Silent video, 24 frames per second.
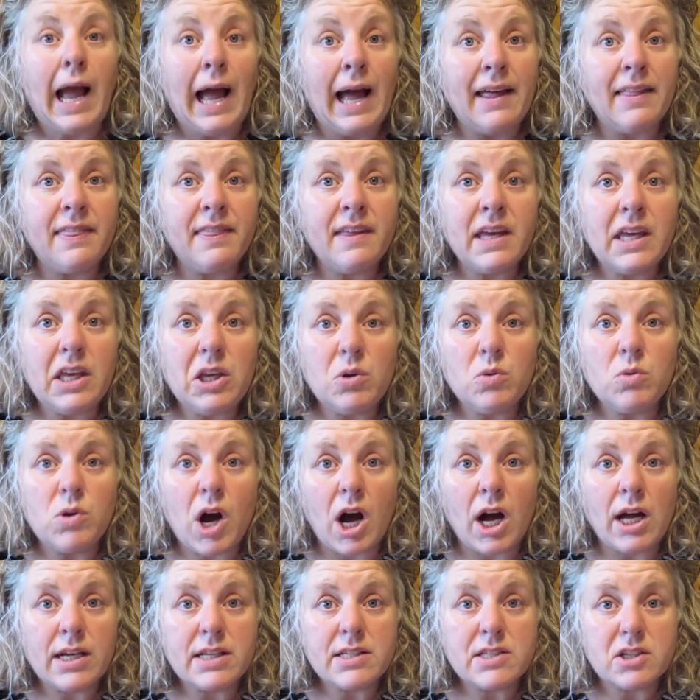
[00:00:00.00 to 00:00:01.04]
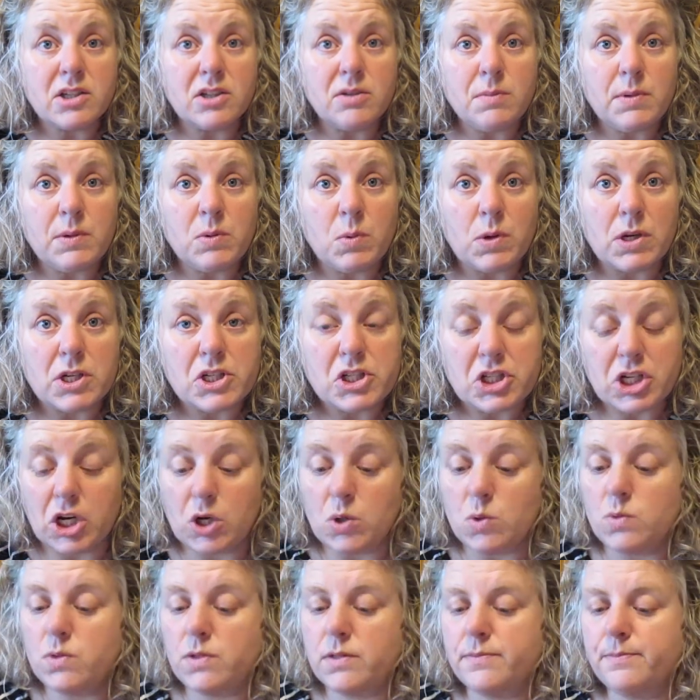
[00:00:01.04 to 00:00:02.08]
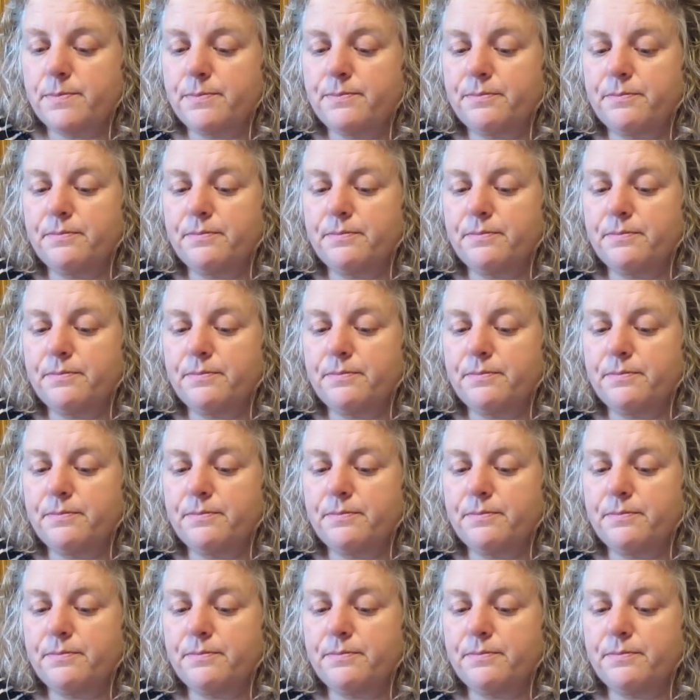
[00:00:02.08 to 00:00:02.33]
I think UConn is going to be where she goes.